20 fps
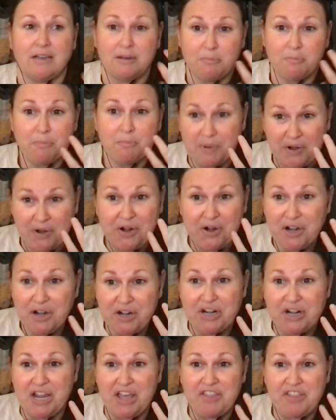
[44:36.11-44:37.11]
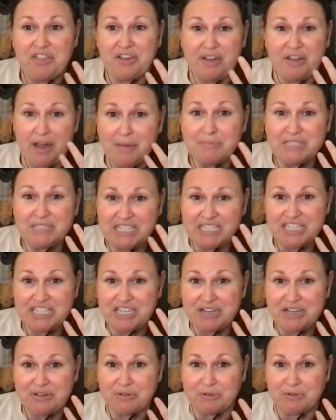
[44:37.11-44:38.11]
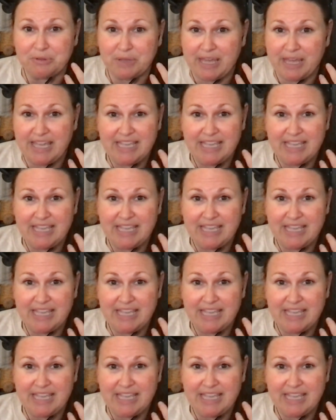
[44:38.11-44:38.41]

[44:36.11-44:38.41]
burn the gum tissue. Like,